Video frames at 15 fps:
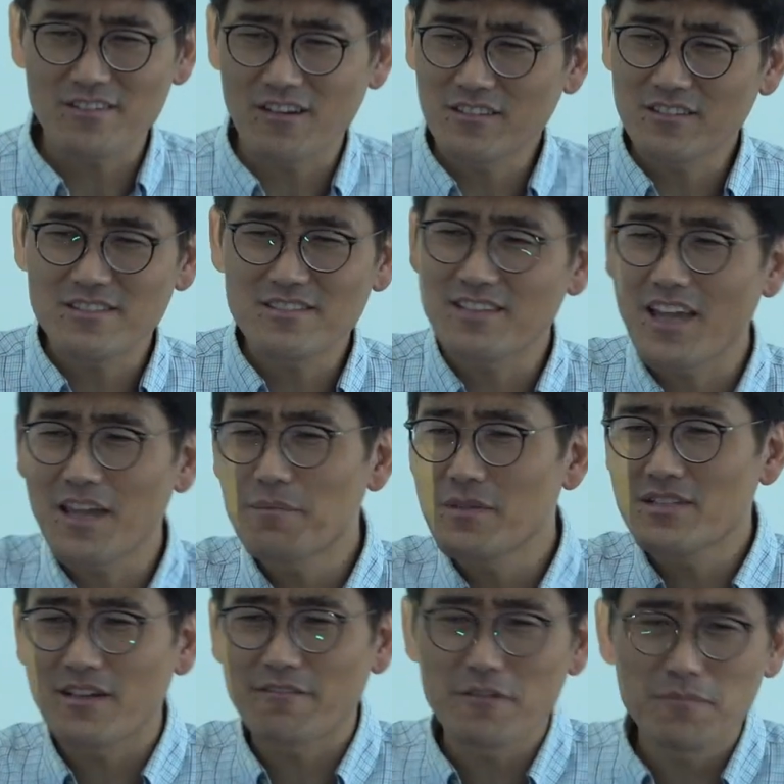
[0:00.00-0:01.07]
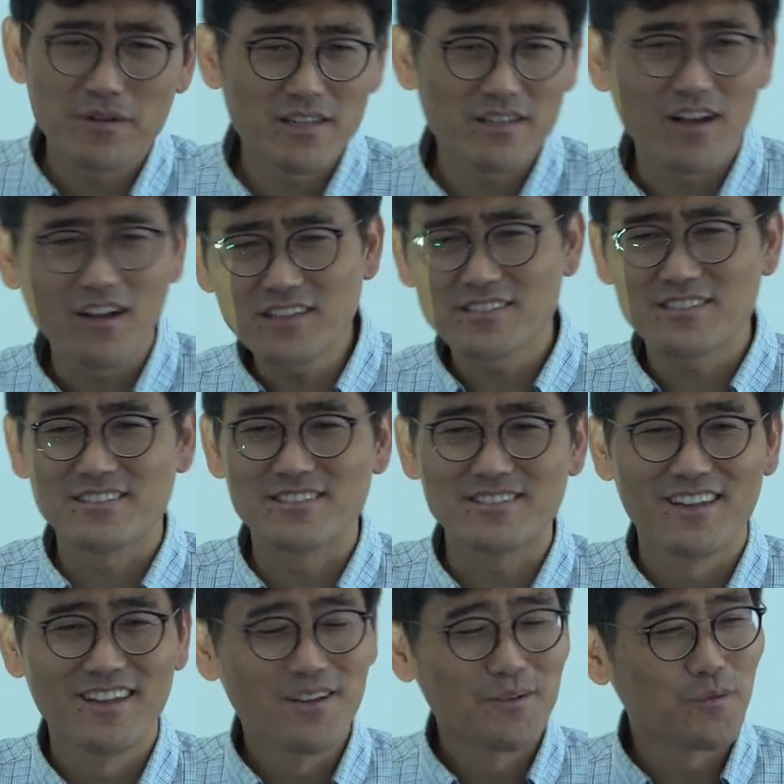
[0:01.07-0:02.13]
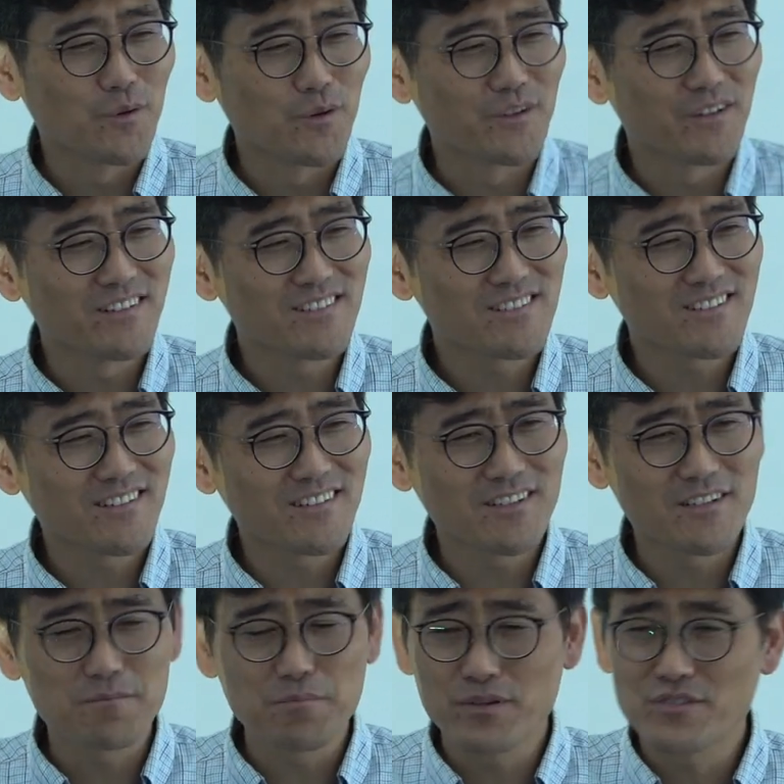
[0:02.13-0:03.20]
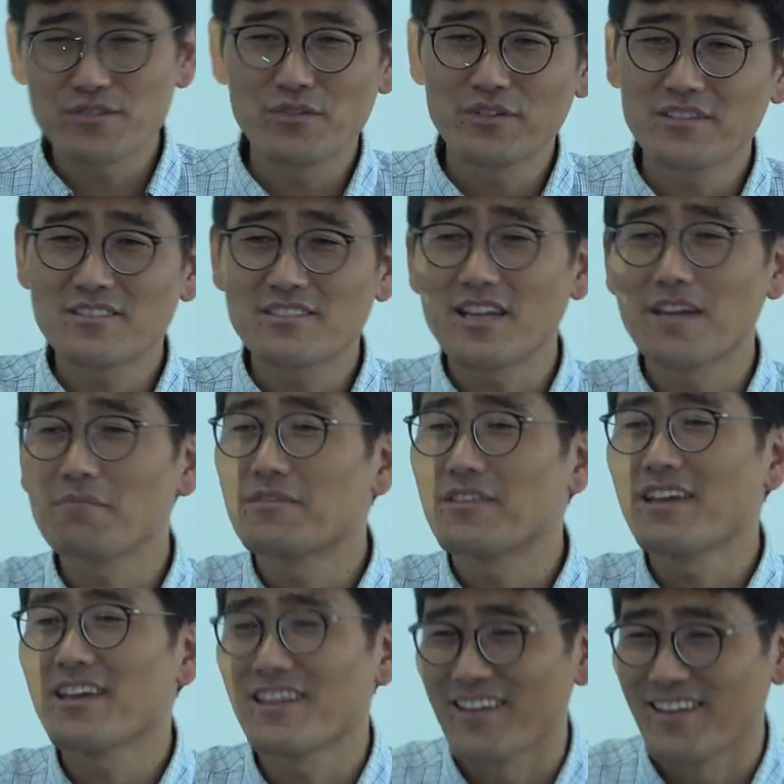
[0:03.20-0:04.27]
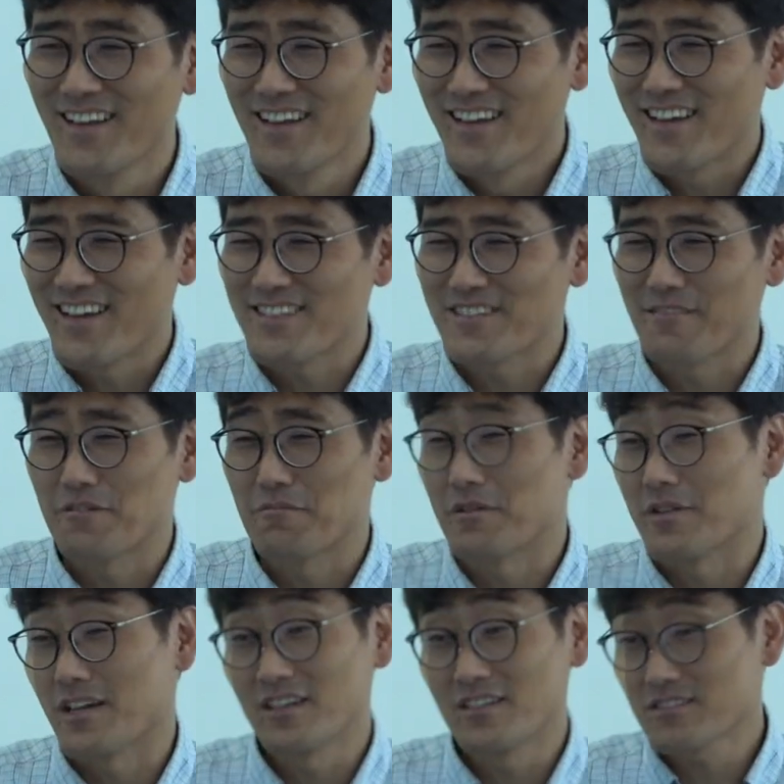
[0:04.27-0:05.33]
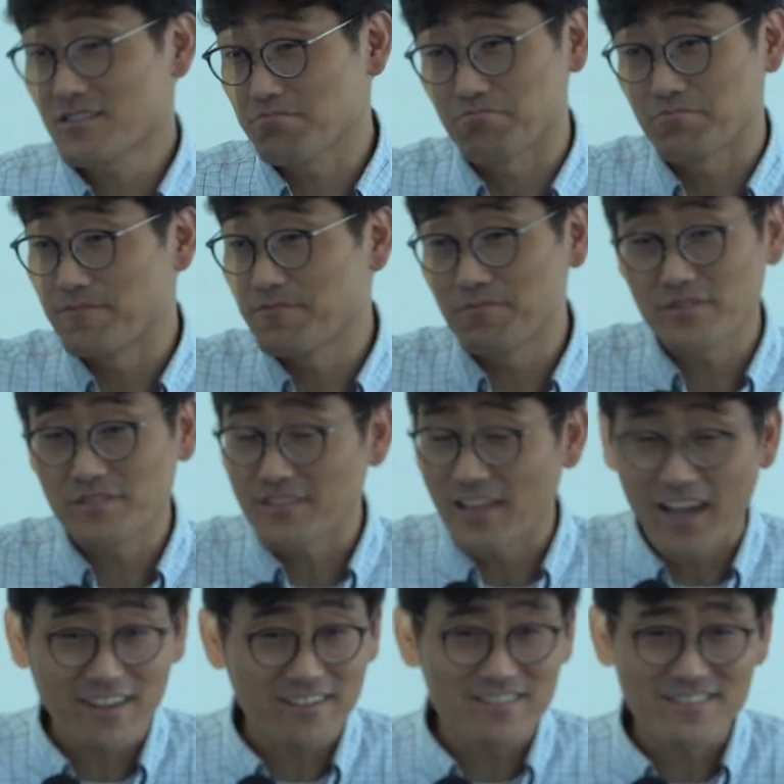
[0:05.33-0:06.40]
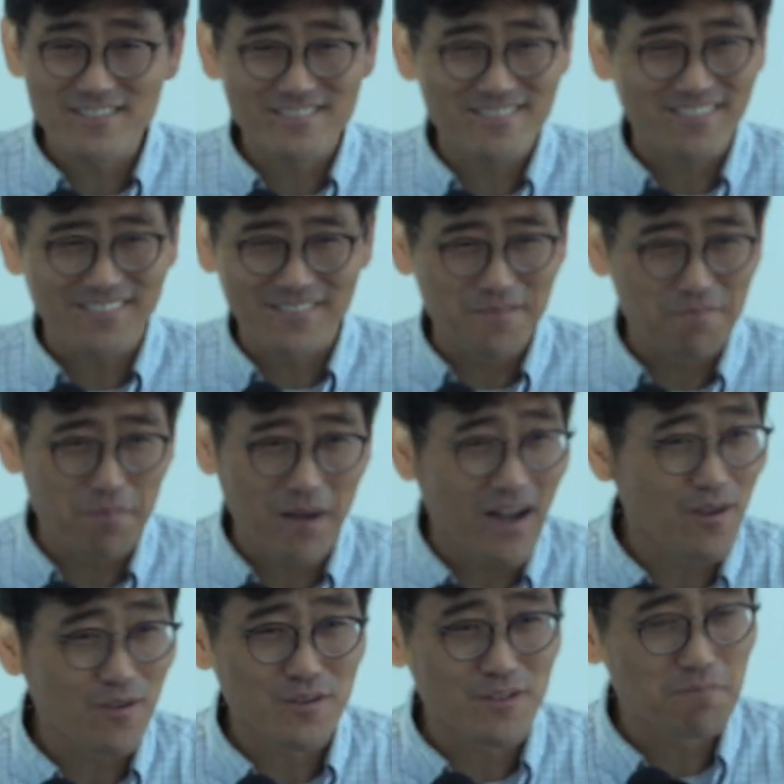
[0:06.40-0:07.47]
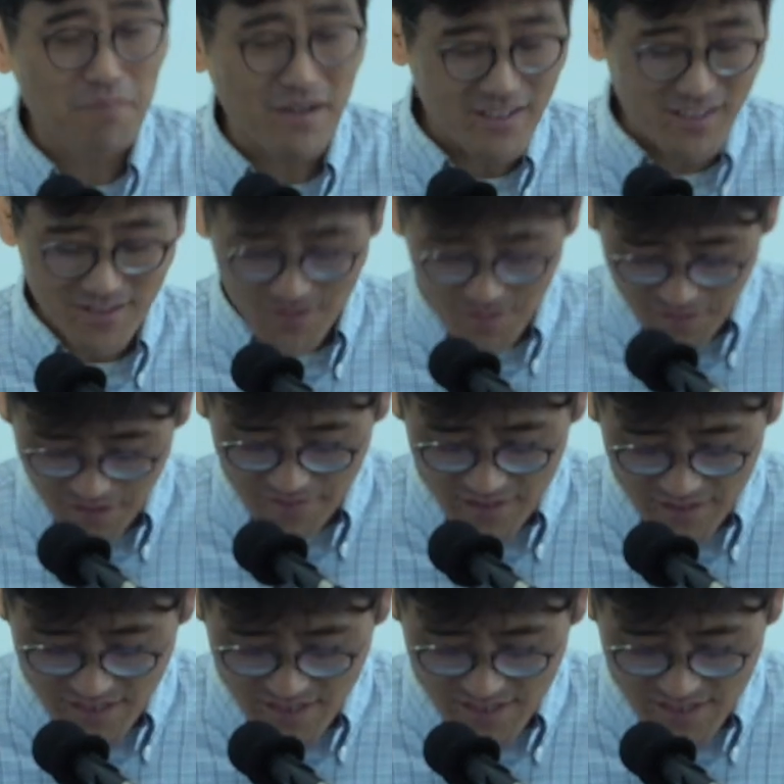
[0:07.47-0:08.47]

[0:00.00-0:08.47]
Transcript: are the same as everybody else's worries. Uh, they're pursuing the same thing as everybody else status, uh, power, money, or whatever it